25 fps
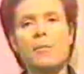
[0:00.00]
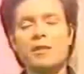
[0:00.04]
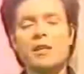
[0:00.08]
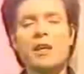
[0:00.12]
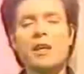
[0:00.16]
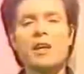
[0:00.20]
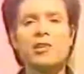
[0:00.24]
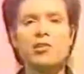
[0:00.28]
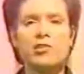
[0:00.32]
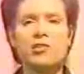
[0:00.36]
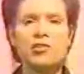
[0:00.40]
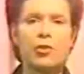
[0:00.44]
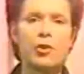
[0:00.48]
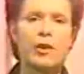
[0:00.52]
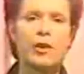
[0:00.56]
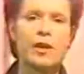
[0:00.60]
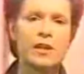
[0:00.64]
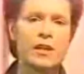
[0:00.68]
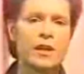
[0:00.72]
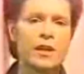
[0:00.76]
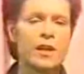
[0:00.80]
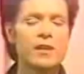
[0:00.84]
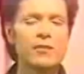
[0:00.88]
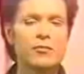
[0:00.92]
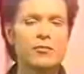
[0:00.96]
but they
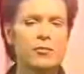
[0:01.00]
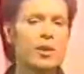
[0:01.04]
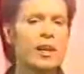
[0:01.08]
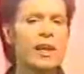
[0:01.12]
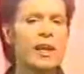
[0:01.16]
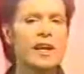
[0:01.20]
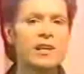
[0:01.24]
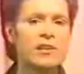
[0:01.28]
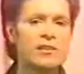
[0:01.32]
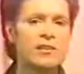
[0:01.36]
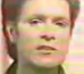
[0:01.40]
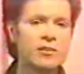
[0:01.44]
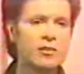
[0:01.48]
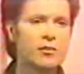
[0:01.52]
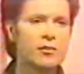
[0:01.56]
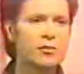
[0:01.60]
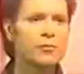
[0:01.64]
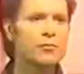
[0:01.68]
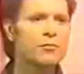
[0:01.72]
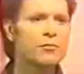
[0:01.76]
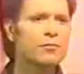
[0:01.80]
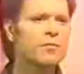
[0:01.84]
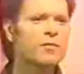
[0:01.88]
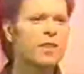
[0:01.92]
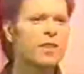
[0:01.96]
enjoy it and relate to
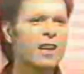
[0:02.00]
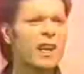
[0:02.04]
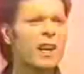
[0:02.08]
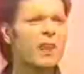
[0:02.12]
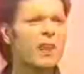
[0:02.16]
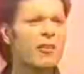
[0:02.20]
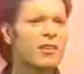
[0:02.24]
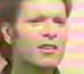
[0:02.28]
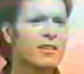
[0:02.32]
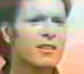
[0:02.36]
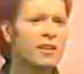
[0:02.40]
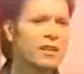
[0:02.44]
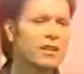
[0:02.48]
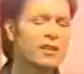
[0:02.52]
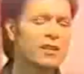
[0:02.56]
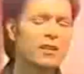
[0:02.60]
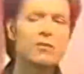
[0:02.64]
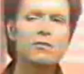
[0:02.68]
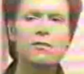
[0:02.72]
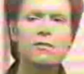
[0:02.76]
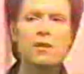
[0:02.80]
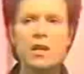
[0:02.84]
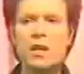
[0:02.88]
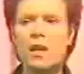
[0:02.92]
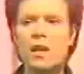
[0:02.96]
you vicariously,
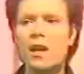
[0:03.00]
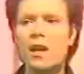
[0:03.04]
you know?